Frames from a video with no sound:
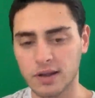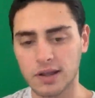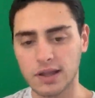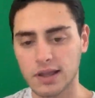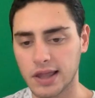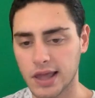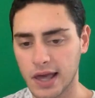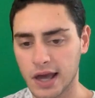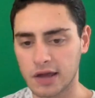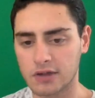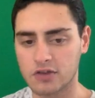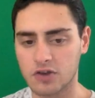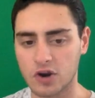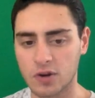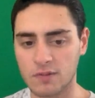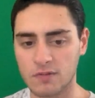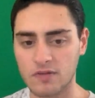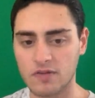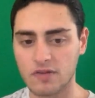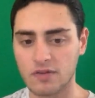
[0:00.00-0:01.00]
Yeah, in
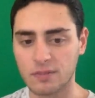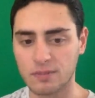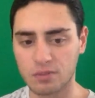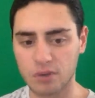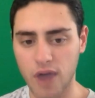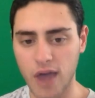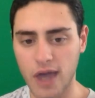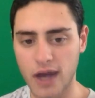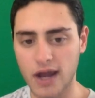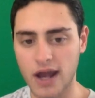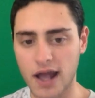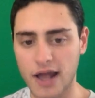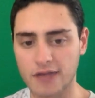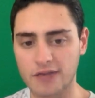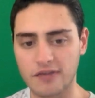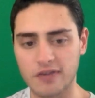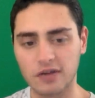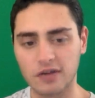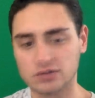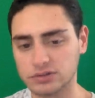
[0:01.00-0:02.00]
terms of spread, I'd
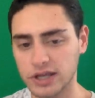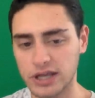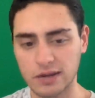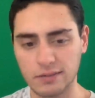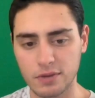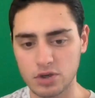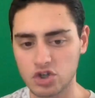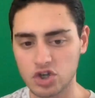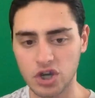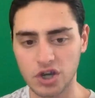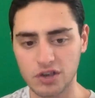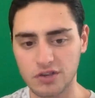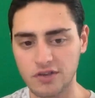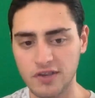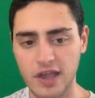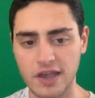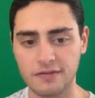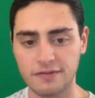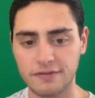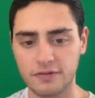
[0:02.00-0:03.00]
still lean Michigan State